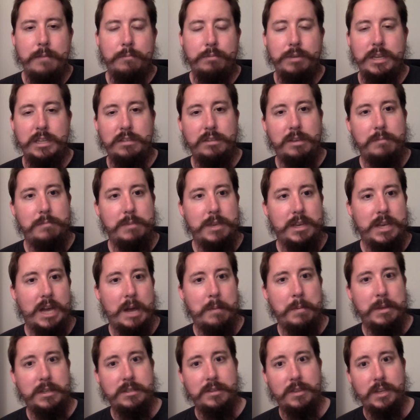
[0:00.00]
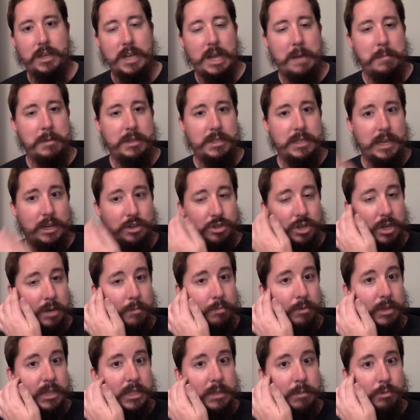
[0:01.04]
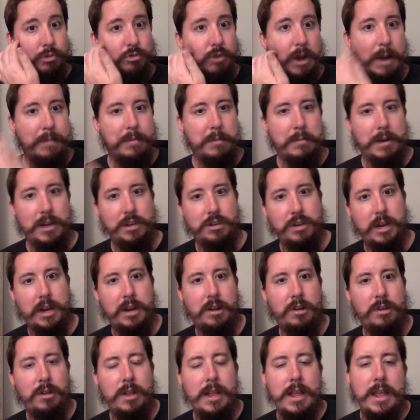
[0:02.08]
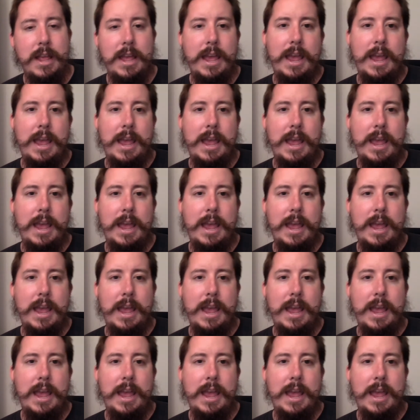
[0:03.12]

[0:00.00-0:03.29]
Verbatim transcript: Please leave me comments in the comments section. Please subscribe to my channel.